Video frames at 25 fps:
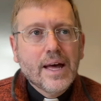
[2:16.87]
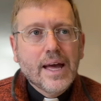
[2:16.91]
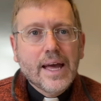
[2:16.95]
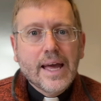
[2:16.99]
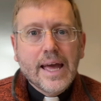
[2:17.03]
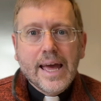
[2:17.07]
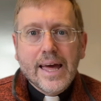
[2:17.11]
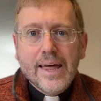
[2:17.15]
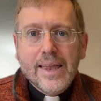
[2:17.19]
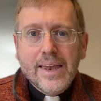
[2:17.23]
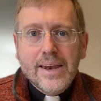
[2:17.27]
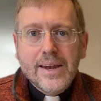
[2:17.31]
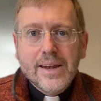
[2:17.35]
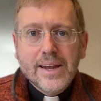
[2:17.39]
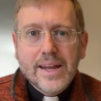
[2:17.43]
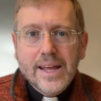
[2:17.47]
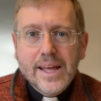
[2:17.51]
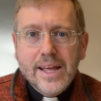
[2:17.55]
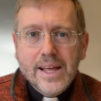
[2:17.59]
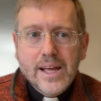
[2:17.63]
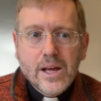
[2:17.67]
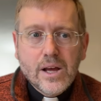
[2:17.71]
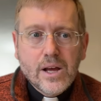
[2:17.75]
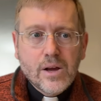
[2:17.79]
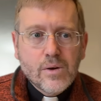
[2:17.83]
and
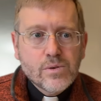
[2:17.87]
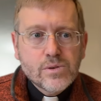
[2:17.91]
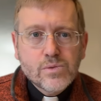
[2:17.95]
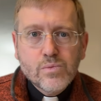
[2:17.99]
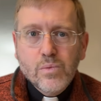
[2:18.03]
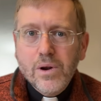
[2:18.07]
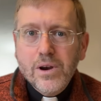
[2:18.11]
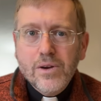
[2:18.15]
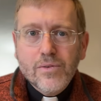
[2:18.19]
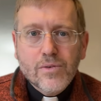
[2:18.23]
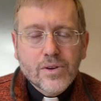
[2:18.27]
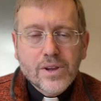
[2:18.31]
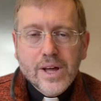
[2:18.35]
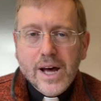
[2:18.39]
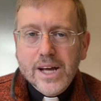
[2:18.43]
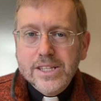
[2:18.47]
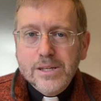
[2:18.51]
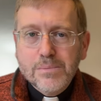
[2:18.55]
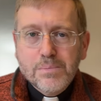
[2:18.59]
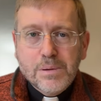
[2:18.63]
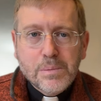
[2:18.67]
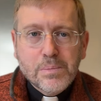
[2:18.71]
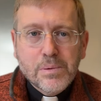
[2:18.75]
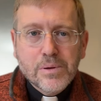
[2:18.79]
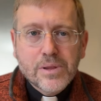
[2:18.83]
it was wonderful. Lots
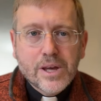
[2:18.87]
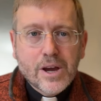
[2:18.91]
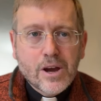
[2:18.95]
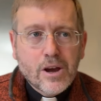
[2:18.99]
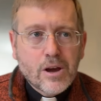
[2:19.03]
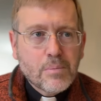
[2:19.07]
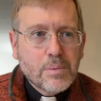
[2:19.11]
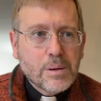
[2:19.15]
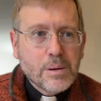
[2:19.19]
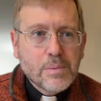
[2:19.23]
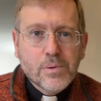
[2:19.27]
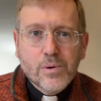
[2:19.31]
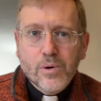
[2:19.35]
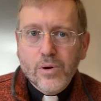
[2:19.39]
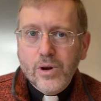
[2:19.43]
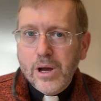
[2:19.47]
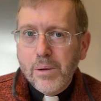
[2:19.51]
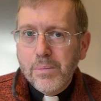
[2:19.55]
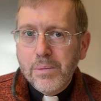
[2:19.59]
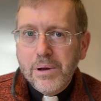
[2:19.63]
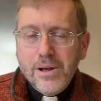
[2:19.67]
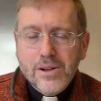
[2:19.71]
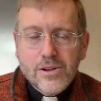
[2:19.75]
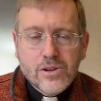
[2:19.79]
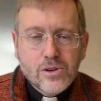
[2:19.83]
of people there. People are
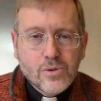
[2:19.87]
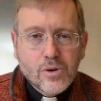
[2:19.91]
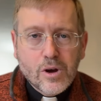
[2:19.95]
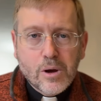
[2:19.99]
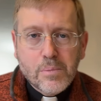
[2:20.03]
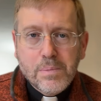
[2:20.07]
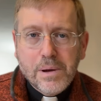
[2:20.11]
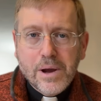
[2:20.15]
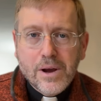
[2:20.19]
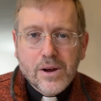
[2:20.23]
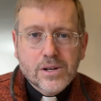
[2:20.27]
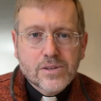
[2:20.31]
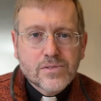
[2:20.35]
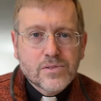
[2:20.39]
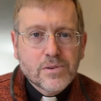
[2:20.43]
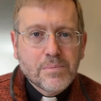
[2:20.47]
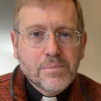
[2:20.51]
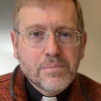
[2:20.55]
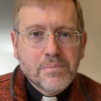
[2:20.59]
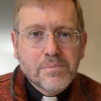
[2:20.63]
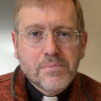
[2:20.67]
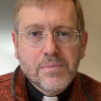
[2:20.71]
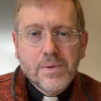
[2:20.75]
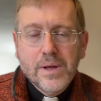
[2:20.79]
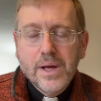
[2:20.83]
coming to our parish
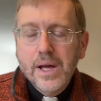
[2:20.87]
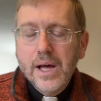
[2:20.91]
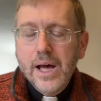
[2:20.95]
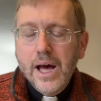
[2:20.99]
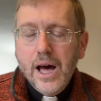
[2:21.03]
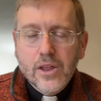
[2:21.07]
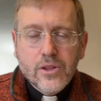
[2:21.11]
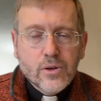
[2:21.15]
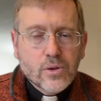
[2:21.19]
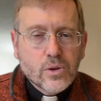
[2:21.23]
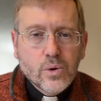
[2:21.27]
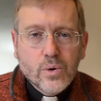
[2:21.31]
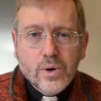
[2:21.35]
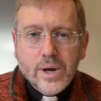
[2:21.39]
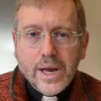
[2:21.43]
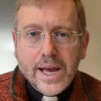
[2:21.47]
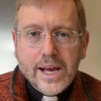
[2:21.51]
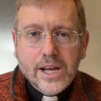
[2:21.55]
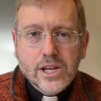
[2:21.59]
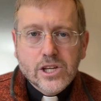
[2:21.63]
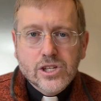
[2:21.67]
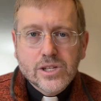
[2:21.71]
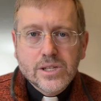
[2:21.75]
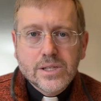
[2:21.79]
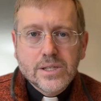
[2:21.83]
from other
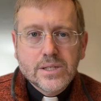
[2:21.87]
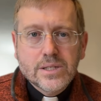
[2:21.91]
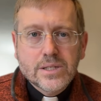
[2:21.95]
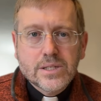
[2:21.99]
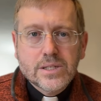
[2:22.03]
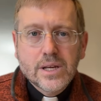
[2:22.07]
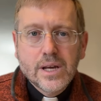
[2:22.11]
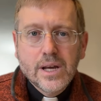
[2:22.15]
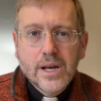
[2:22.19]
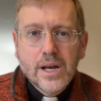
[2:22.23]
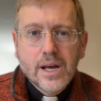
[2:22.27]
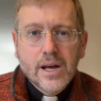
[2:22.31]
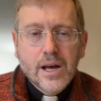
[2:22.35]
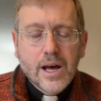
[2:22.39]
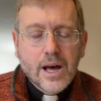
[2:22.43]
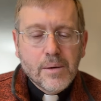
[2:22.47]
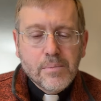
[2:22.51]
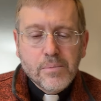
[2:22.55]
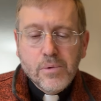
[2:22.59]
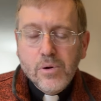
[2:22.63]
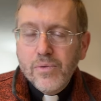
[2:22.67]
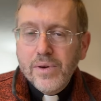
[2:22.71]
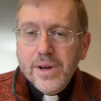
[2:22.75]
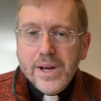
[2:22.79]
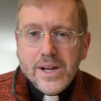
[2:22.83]
locations, uh,
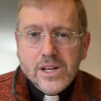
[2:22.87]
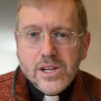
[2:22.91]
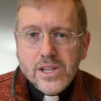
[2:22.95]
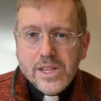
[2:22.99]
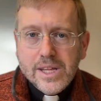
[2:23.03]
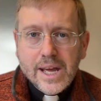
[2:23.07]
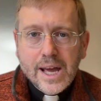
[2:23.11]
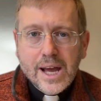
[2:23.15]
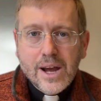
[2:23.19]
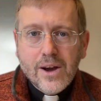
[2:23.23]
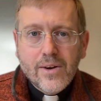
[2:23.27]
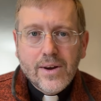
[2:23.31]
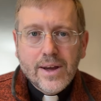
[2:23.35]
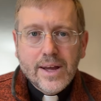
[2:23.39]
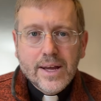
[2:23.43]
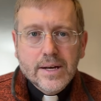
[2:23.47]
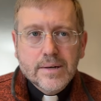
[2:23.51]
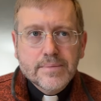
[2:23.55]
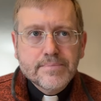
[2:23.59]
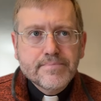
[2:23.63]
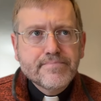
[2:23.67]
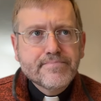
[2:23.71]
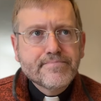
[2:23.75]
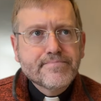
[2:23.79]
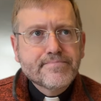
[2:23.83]
moving into the
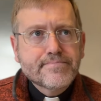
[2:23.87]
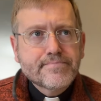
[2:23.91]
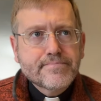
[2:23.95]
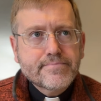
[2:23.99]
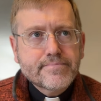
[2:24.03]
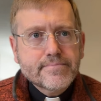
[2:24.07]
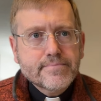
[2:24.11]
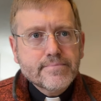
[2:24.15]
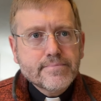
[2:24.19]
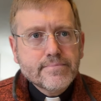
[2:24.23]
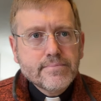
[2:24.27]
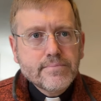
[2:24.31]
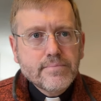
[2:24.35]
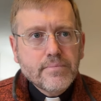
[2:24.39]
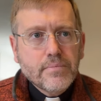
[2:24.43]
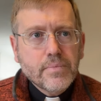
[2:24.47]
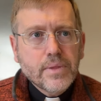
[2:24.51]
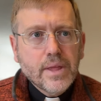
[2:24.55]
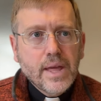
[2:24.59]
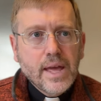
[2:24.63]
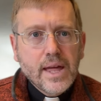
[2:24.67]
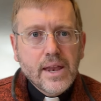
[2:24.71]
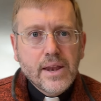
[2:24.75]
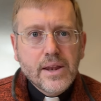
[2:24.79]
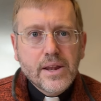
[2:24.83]
area
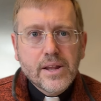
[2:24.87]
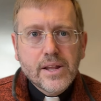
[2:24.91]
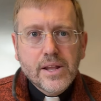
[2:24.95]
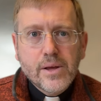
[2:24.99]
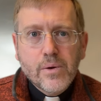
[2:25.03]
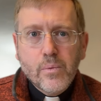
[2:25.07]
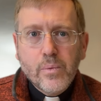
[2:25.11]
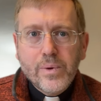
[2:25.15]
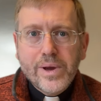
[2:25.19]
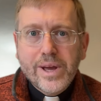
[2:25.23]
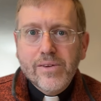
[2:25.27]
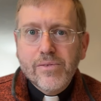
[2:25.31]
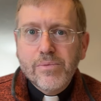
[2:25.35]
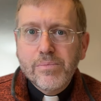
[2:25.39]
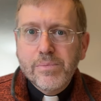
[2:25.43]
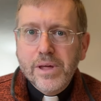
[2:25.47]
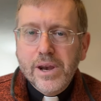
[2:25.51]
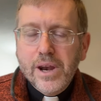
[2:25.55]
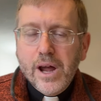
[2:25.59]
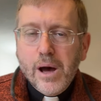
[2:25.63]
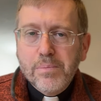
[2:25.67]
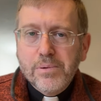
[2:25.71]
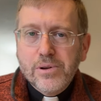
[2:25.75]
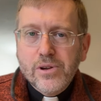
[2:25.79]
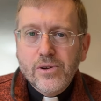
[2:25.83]
and we give them
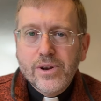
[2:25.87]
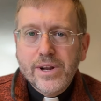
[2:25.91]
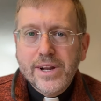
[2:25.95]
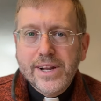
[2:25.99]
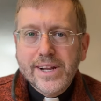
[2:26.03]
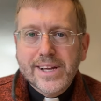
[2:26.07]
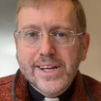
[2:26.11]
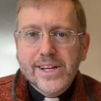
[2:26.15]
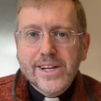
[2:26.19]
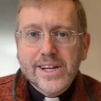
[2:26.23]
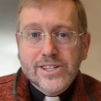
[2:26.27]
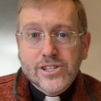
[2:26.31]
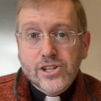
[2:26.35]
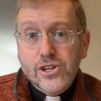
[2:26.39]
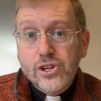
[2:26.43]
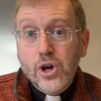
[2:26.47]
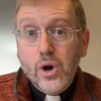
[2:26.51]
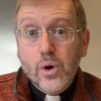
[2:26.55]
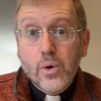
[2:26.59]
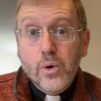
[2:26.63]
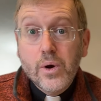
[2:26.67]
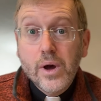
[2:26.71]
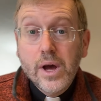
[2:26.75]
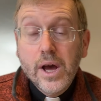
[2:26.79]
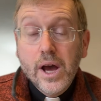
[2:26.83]
an opportunity to get to
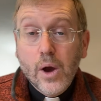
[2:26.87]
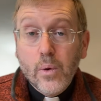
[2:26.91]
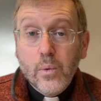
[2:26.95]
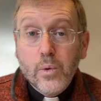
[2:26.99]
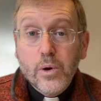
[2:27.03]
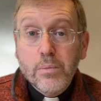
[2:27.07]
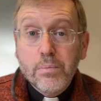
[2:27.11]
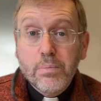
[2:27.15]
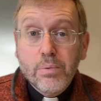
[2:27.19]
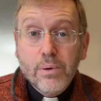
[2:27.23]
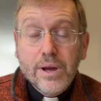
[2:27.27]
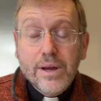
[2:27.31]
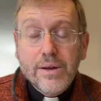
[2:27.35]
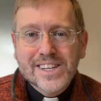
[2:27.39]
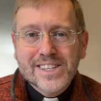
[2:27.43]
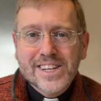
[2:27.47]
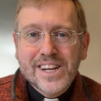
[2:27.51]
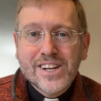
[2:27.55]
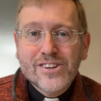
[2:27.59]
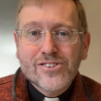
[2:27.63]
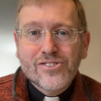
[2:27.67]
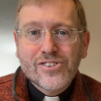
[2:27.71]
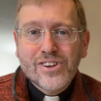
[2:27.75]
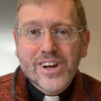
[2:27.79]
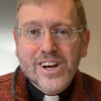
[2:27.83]
know a real brief, an
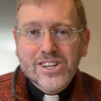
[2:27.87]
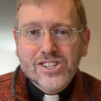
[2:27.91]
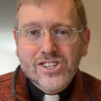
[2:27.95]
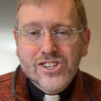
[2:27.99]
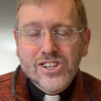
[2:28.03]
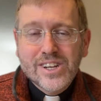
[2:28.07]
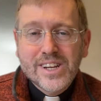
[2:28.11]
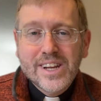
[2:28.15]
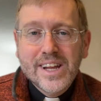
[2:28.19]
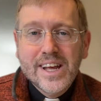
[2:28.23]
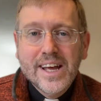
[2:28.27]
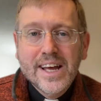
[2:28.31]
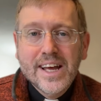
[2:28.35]
introduction